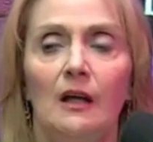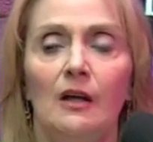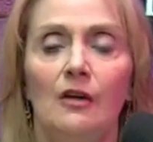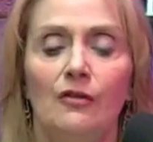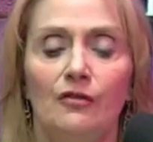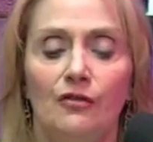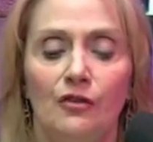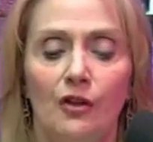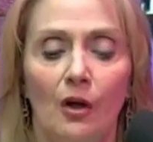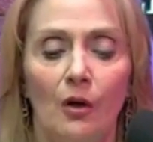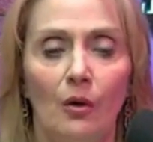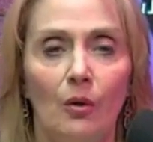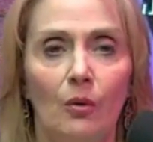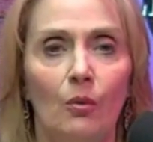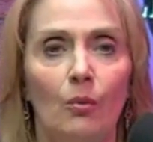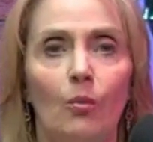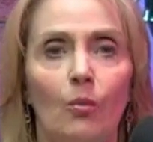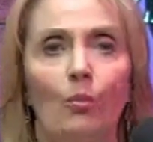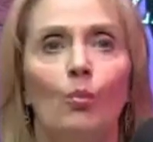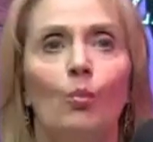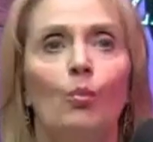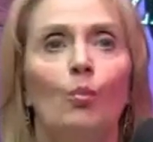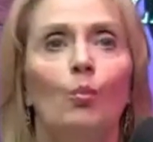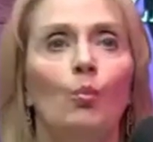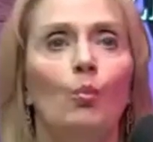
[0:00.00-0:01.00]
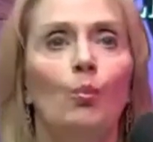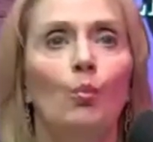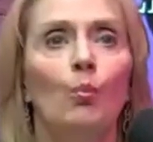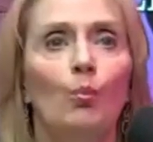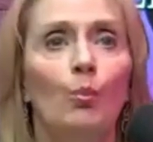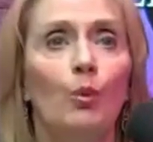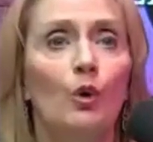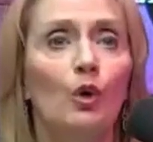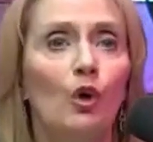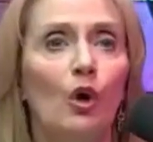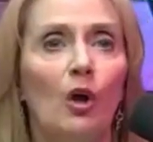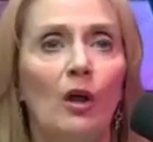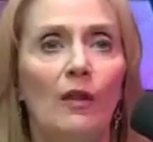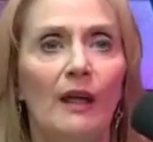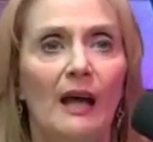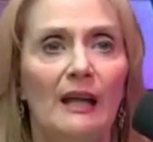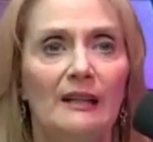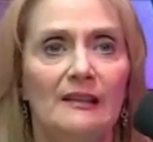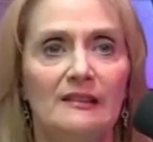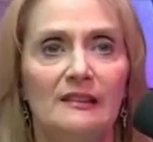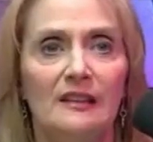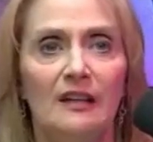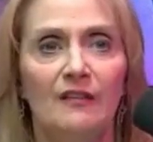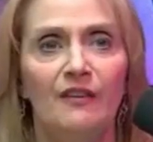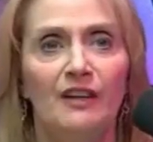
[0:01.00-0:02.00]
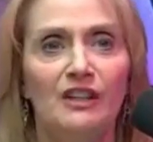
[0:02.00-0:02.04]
So put all that stuff